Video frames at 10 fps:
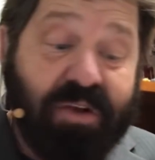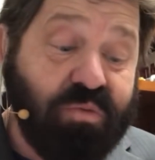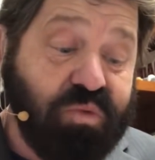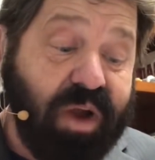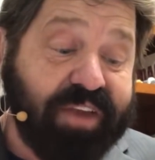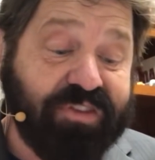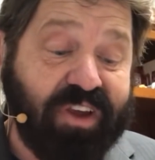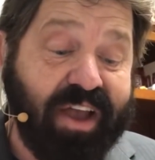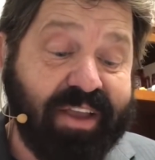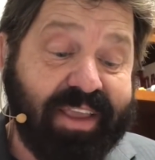in
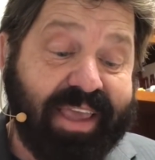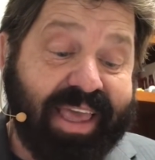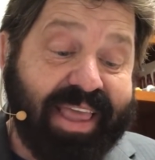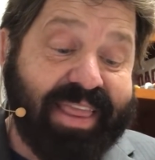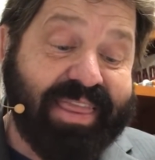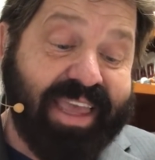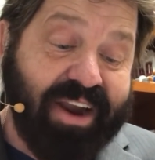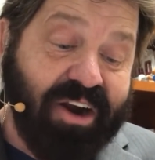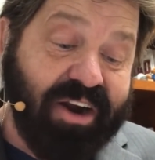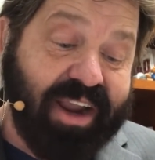Russia,
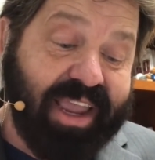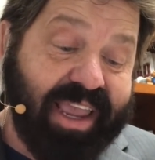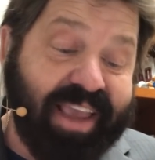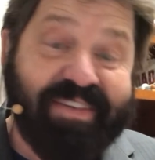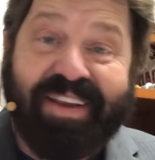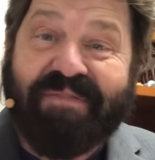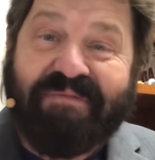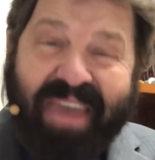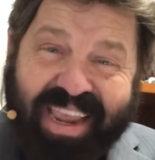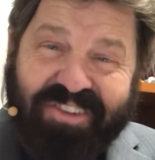there is an
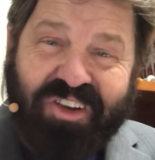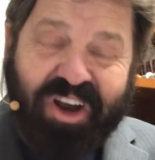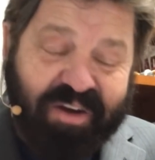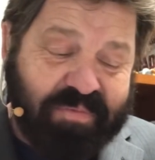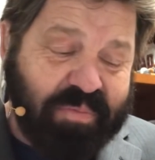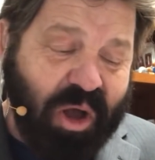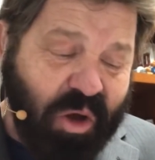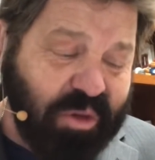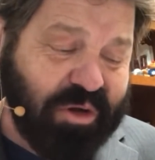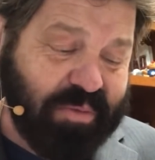invasion of
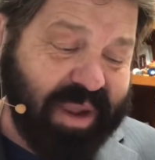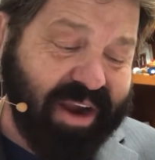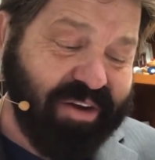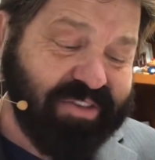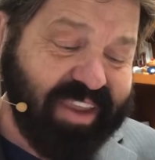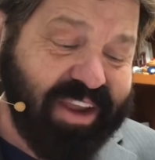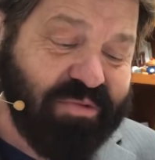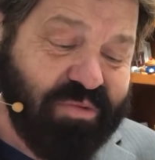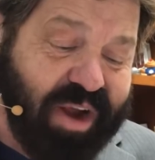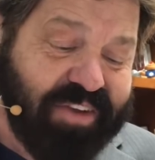polar bears
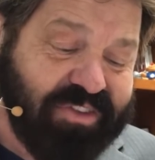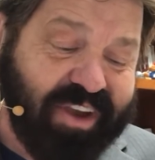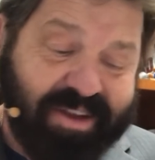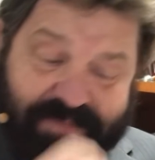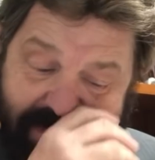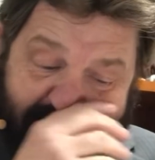in Russia,